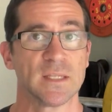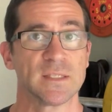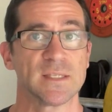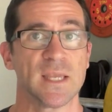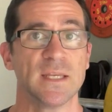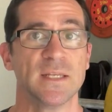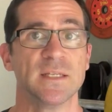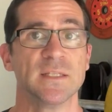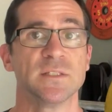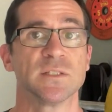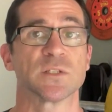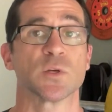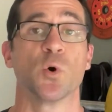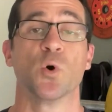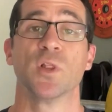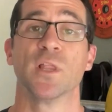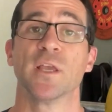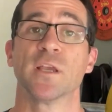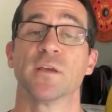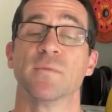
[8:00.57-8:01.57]
tendons
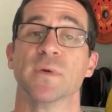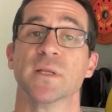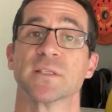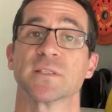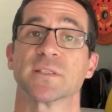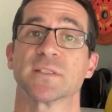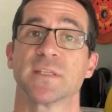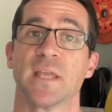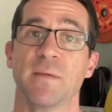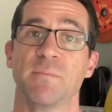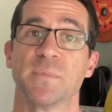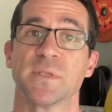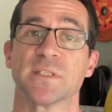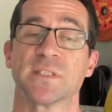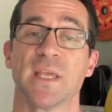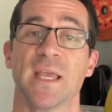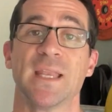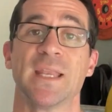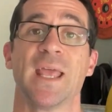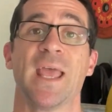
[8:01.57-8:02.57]
or ligaments
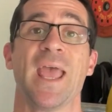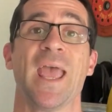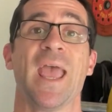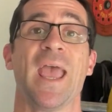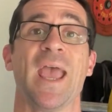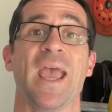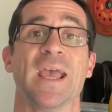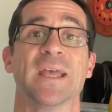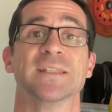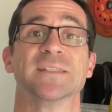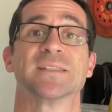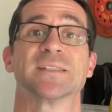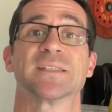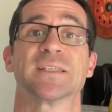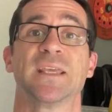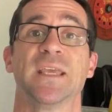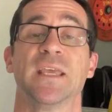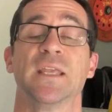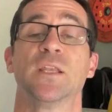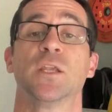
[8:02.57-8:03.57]
10%, and
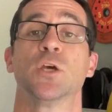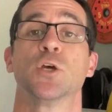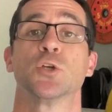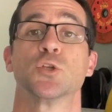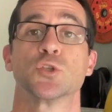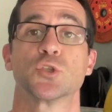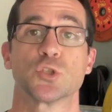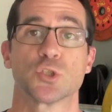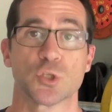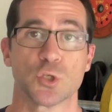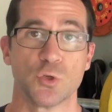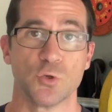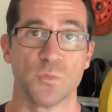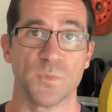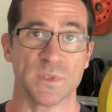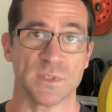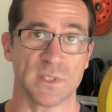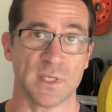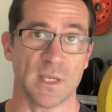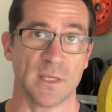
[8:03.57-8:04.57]
skin
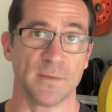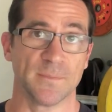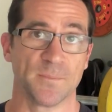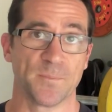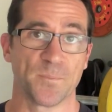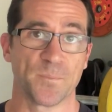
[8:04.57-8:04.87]
2%.